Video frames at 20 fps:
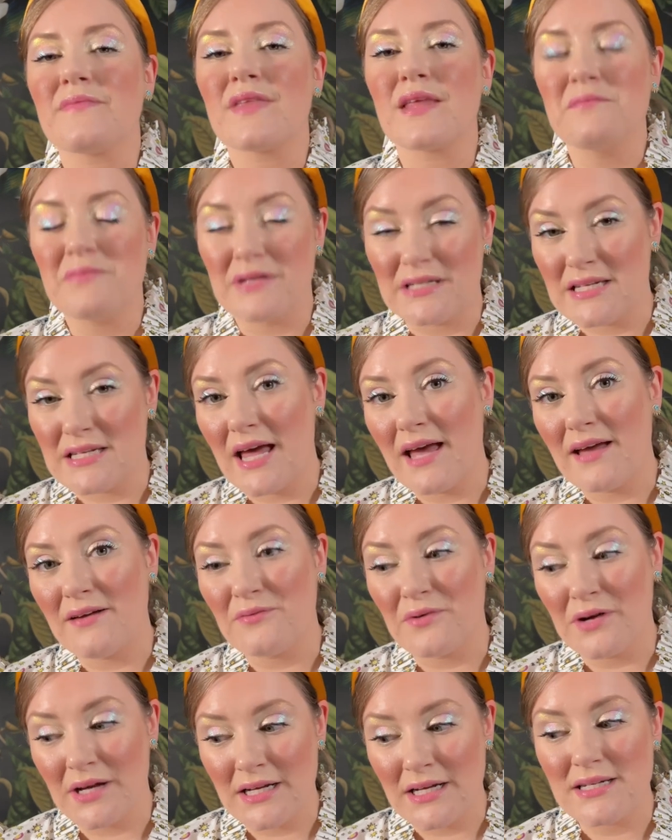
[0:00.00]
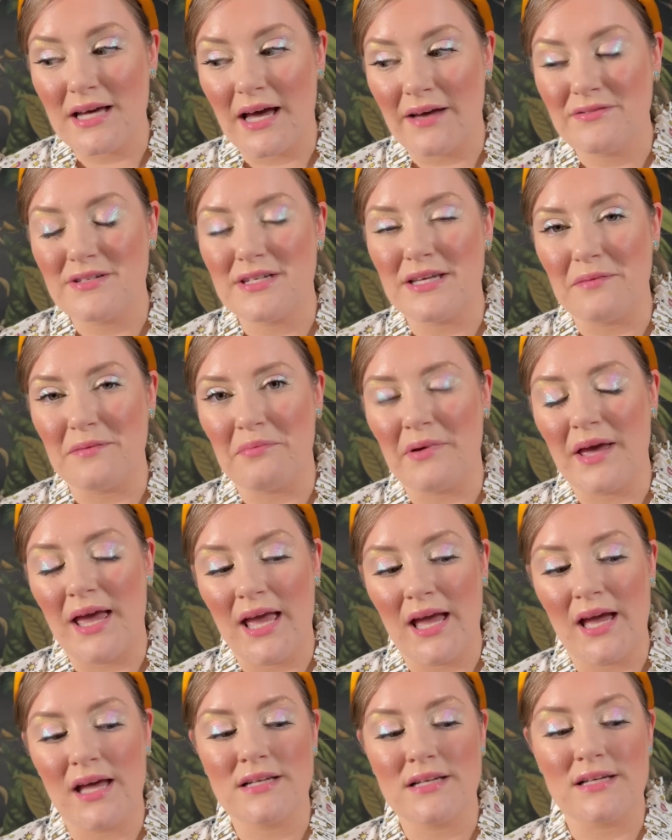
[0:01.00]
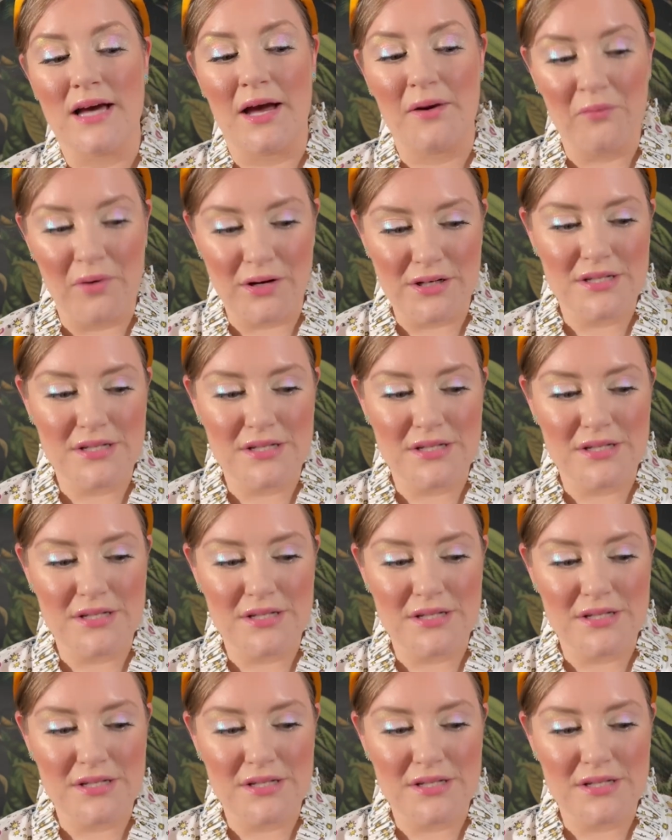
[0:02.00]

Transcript: But today we're going to dive deep and I want